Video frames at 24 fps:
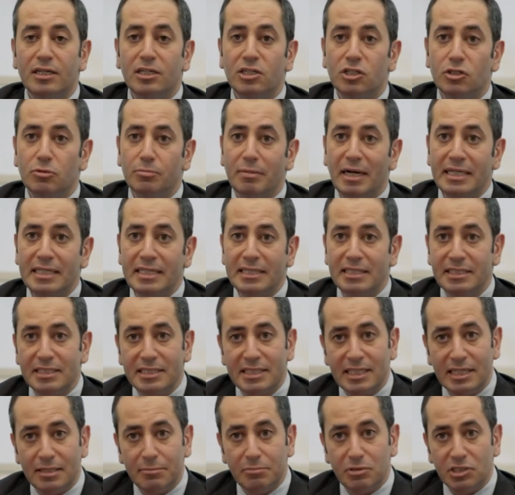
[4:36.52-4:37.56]
You may need to
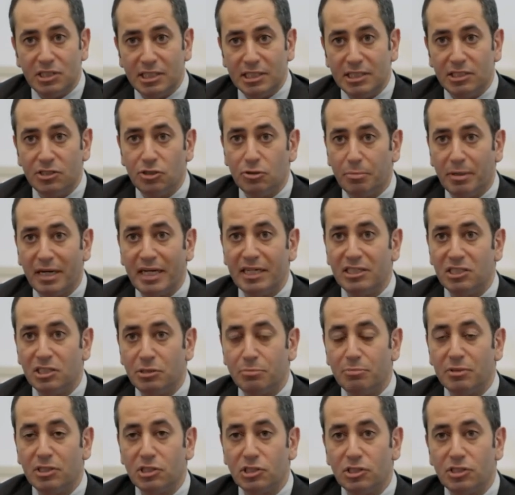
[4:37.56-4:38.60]
keep seeing your pain
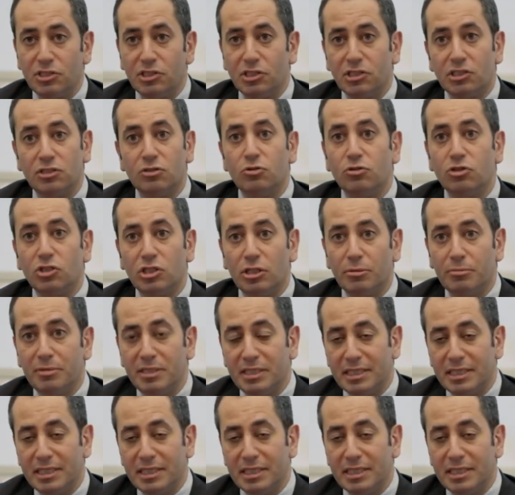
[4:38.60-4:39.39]
specialist and also be